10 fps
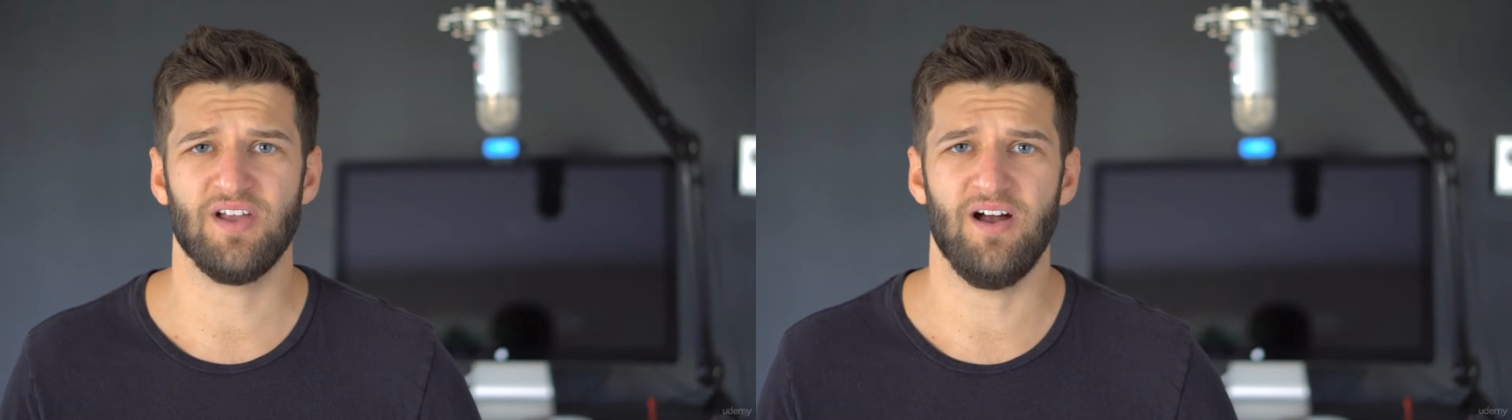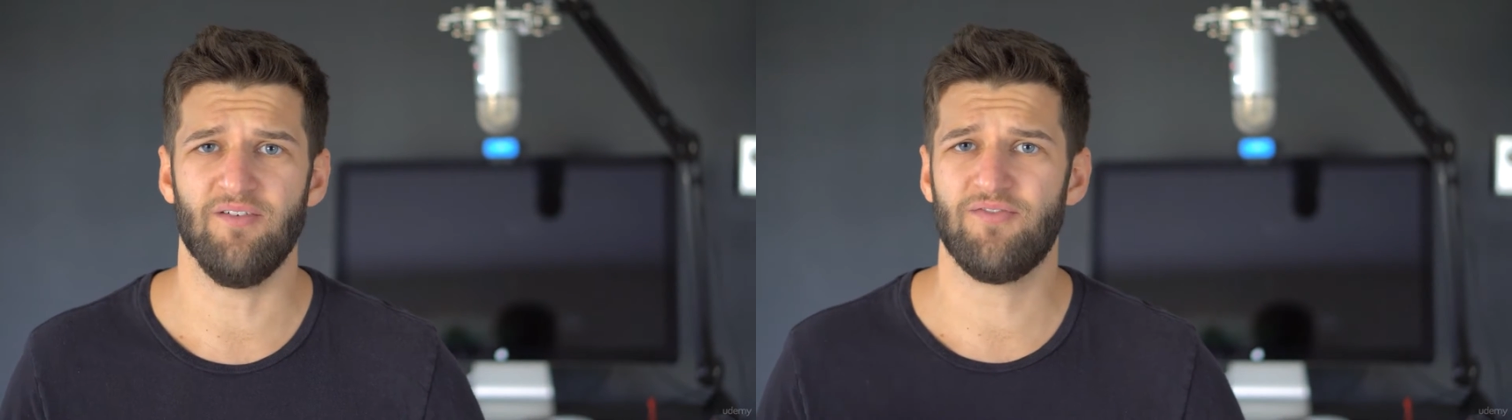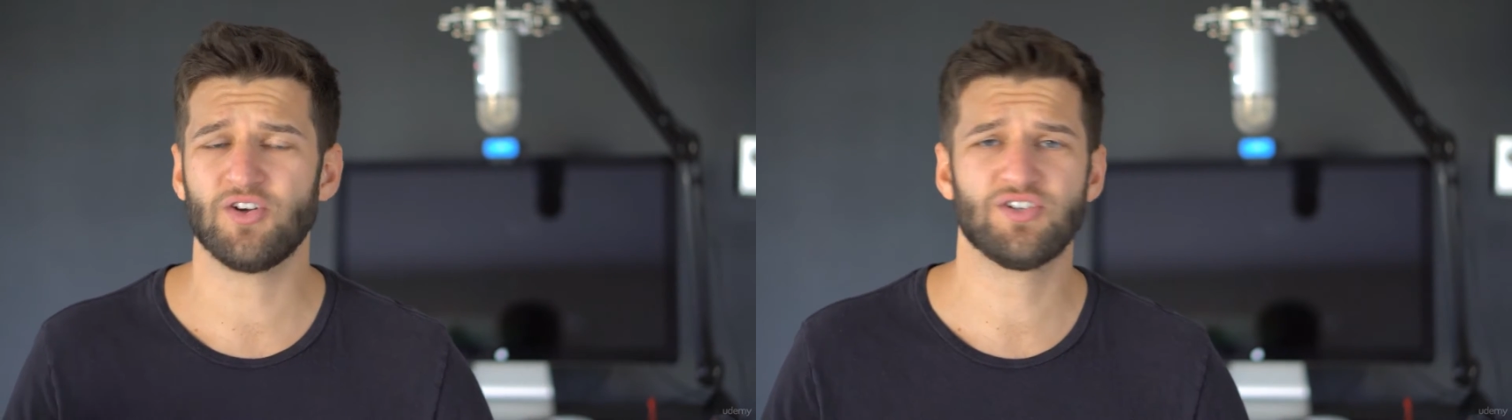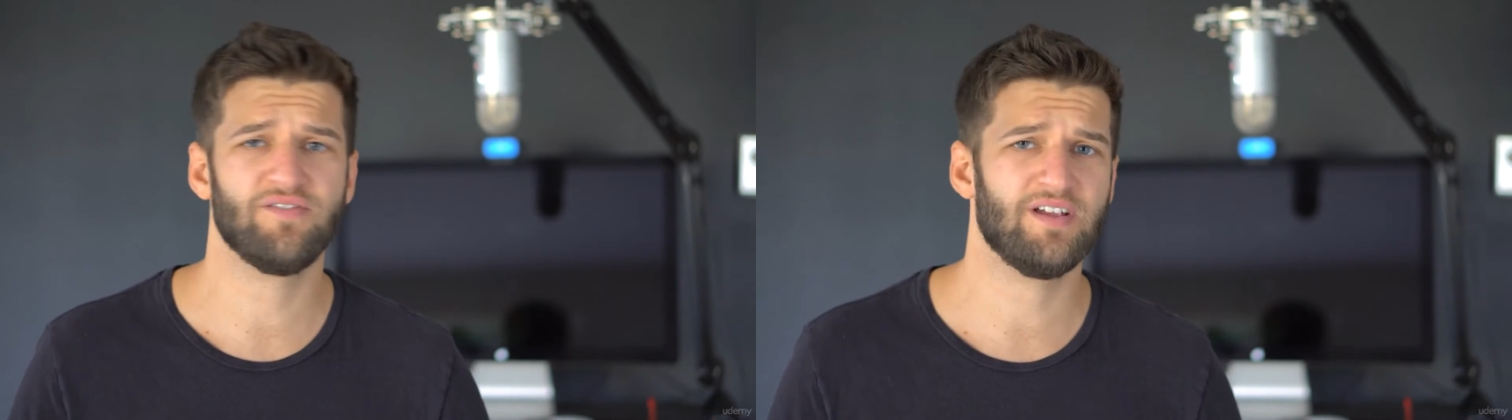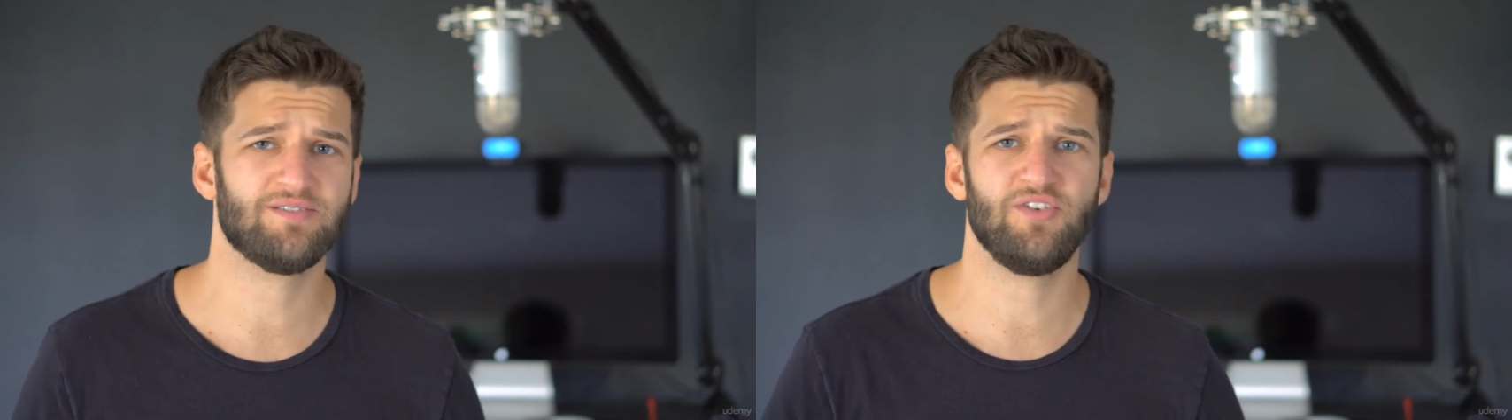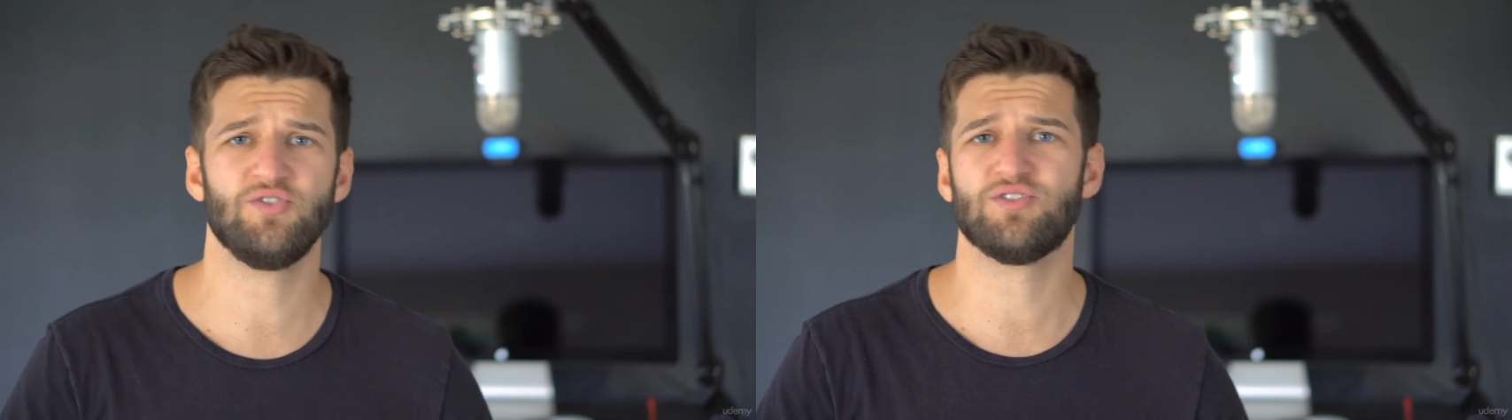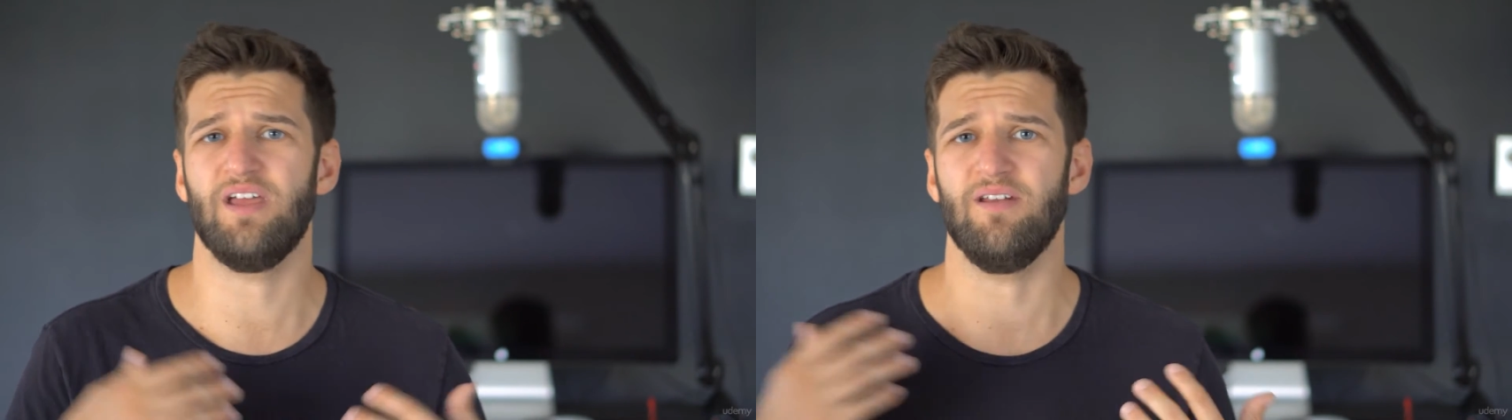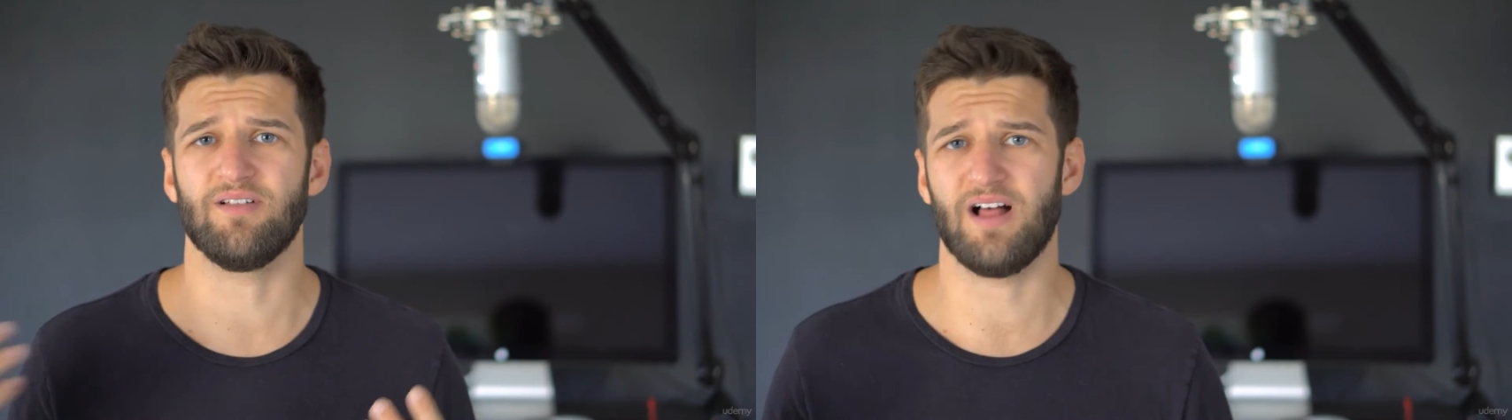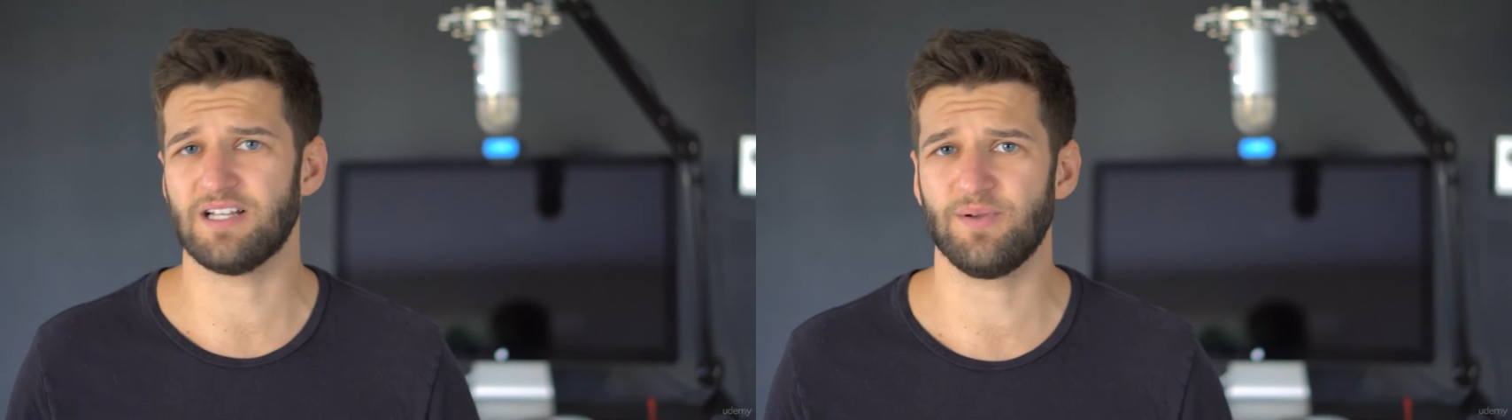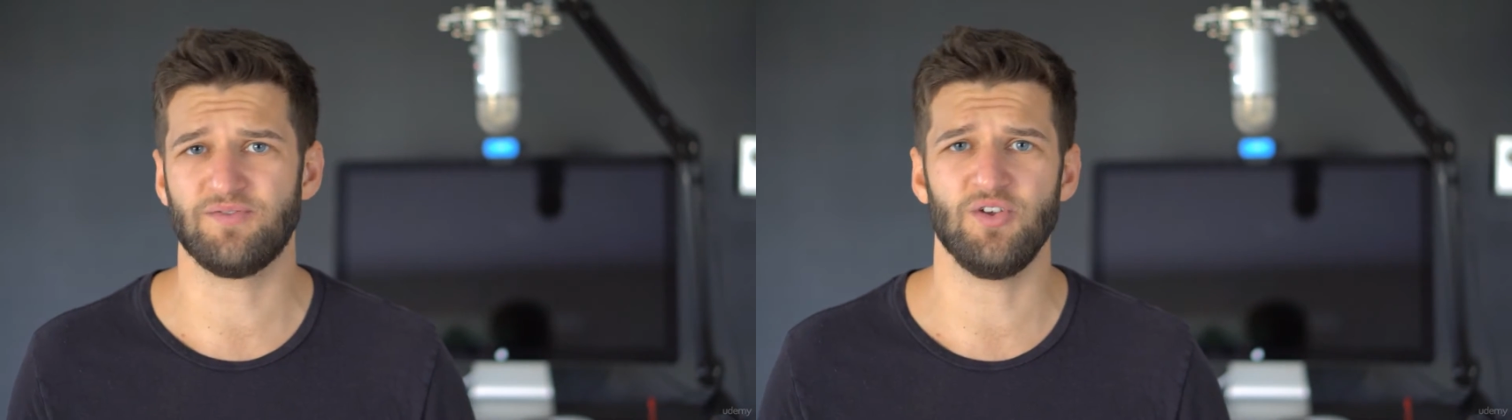function-based views and
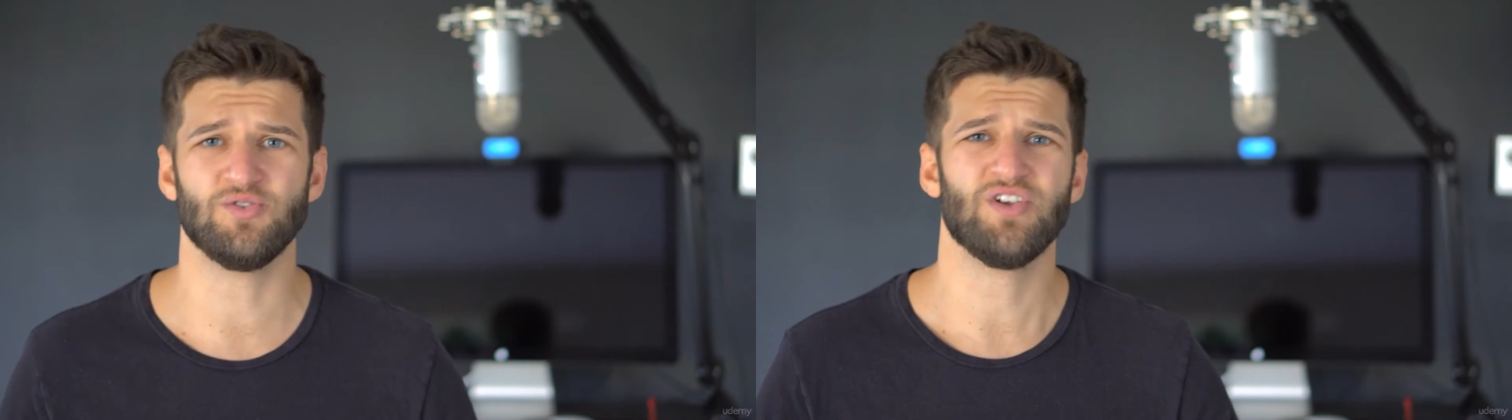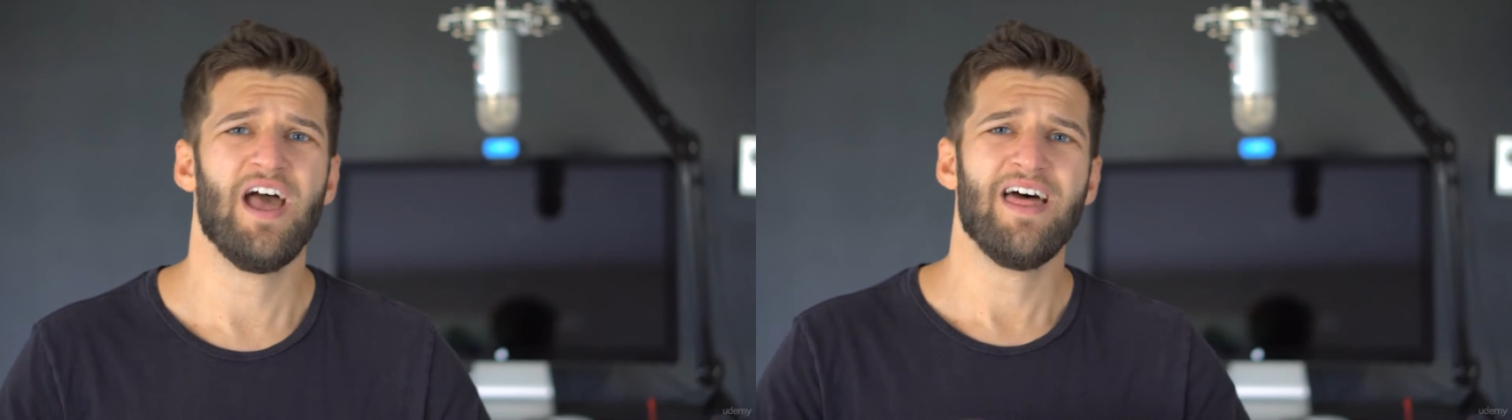class-based views,